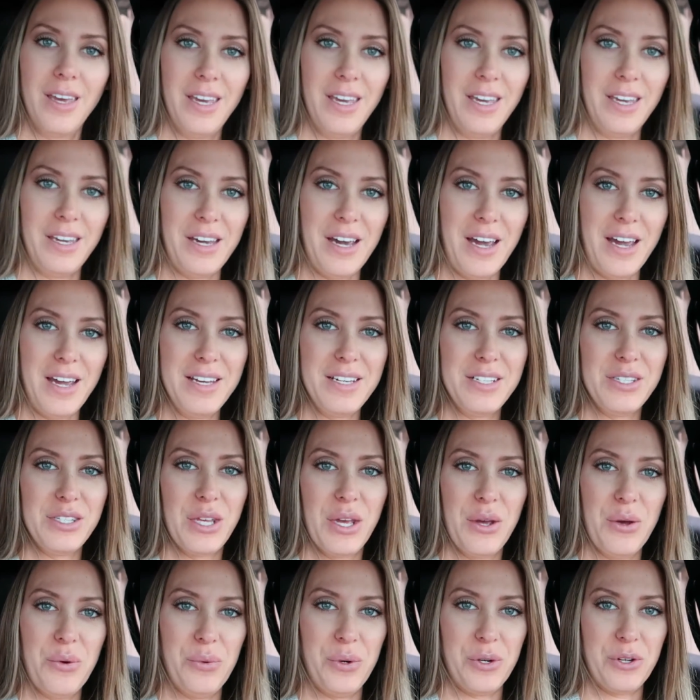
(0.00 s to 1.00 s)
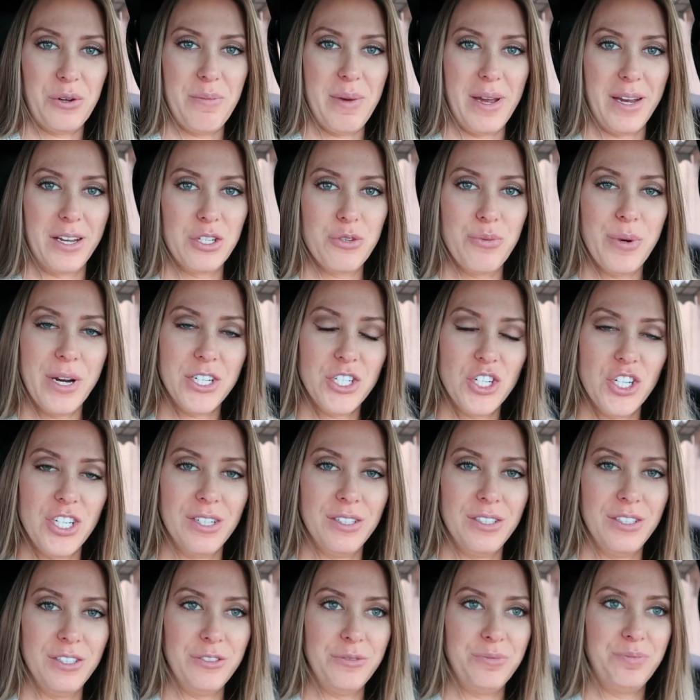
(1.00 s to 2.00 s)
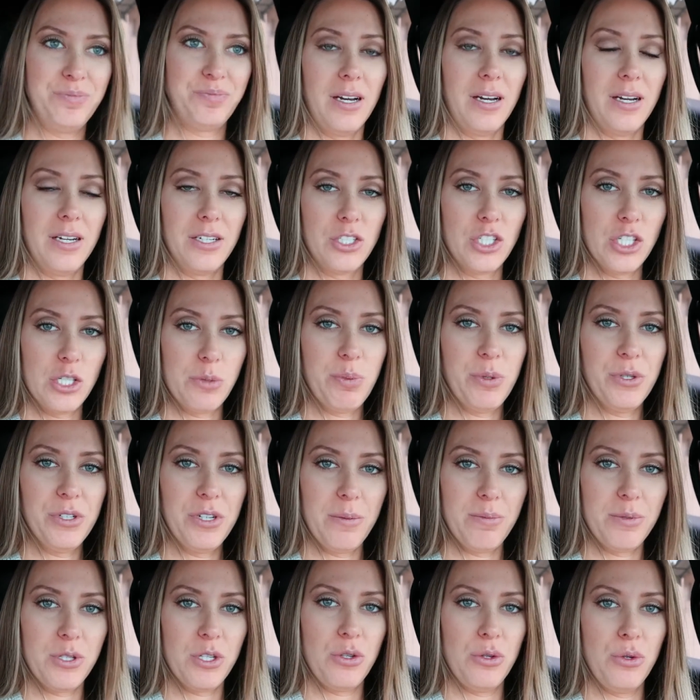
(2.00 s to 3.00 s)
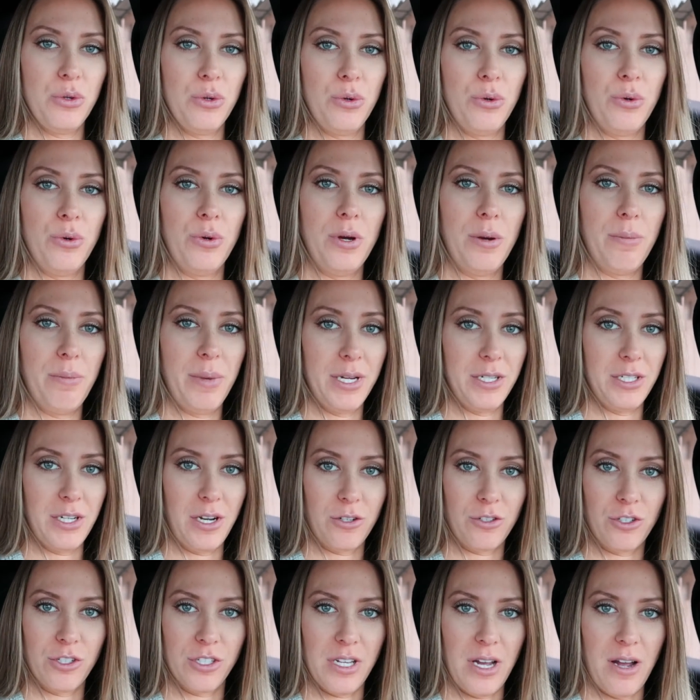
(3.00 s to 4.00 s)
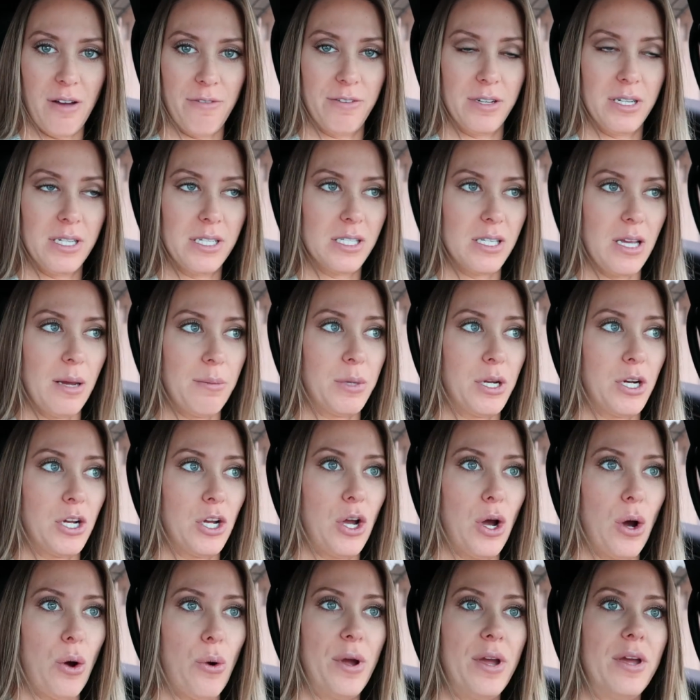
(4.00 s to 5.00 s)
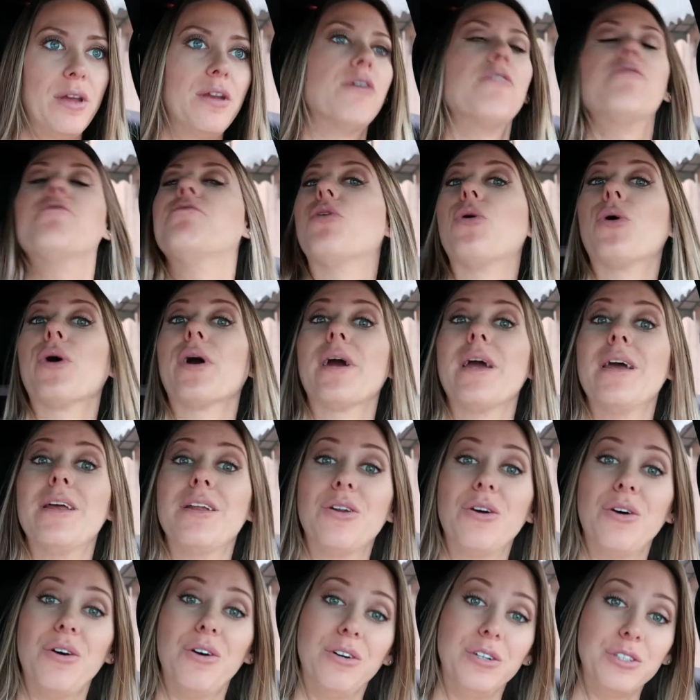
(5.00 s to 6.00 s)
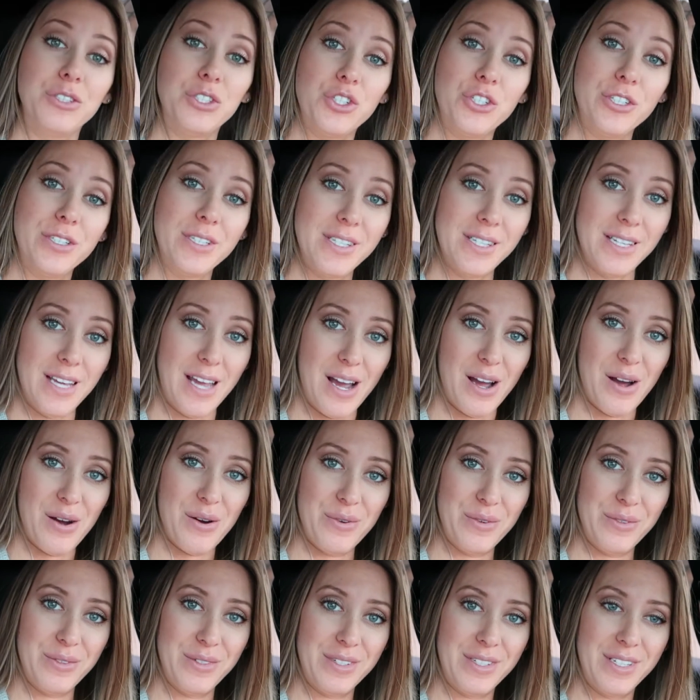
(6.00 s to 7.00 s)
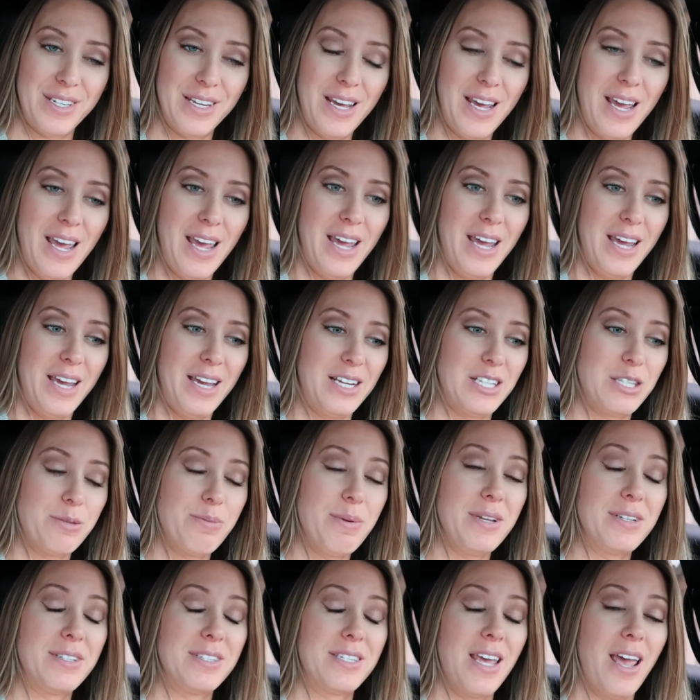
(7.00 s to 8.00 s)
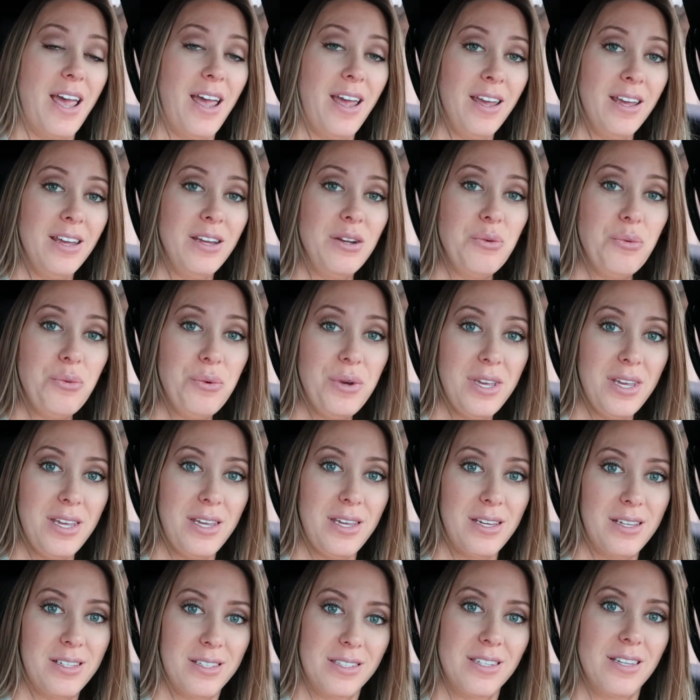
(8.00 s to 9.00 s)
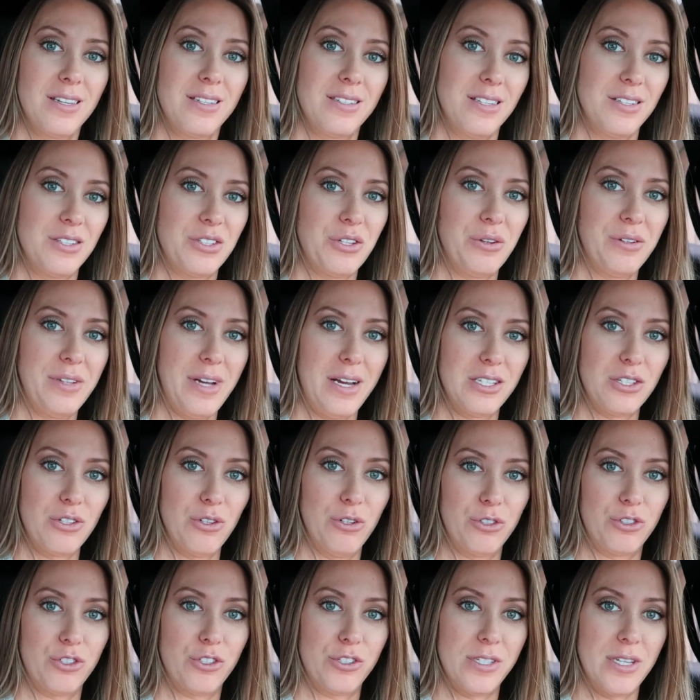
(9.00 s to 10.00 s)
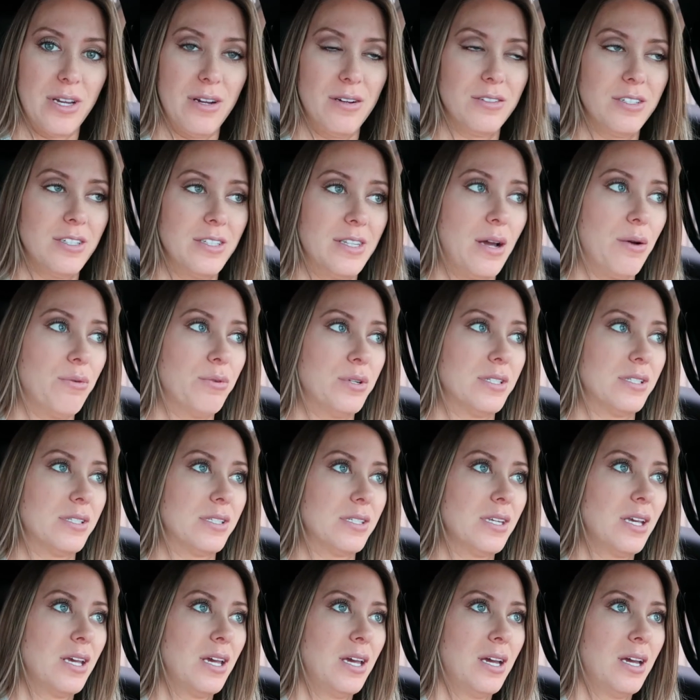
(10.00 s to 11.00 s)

Hey guys, welcome back to our channel. I just pulled up to my doctor's office. I'm gonna go in for an ultrasound. It's been 10 weeks since our last ultrasound, and that was